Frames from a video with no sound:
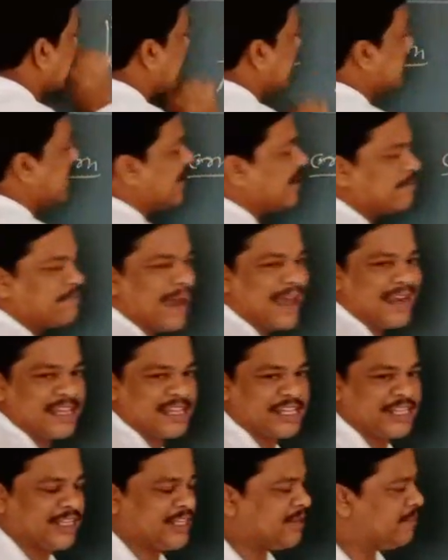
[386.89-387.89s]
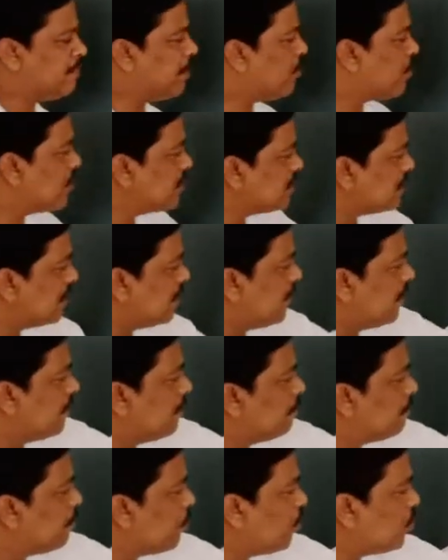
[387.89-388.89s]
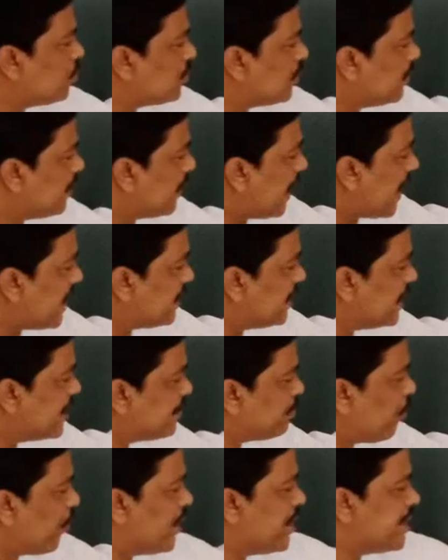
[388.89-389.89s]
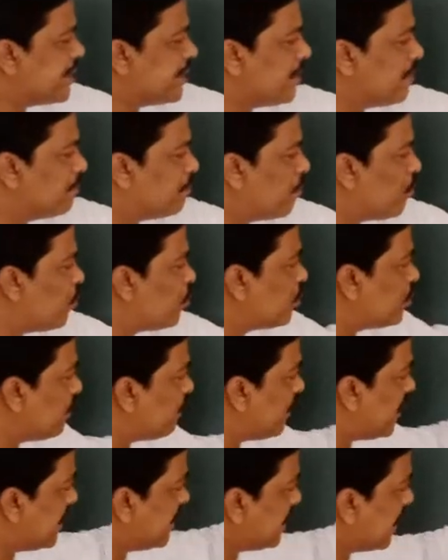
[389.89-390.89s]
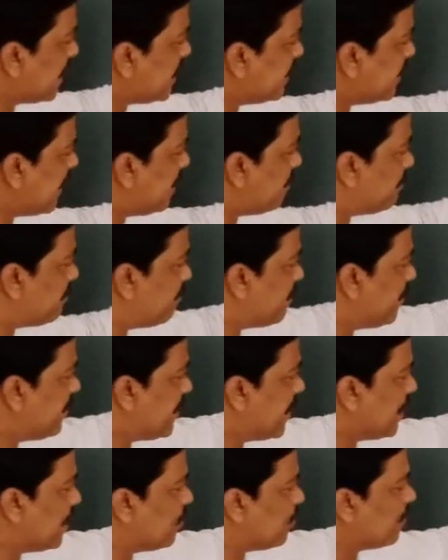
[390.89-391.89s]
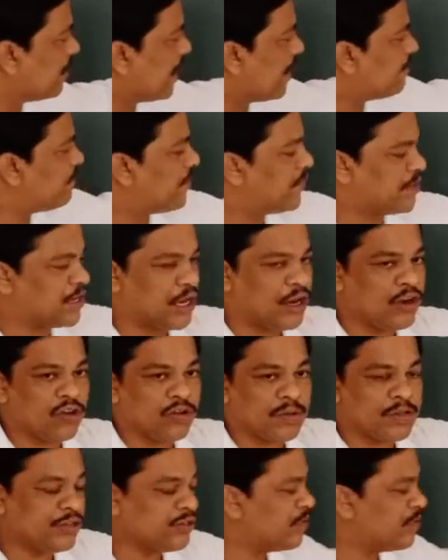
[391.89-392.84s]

There is balance because both at these points both weights are same, 50 kilogram, 50 kilogram.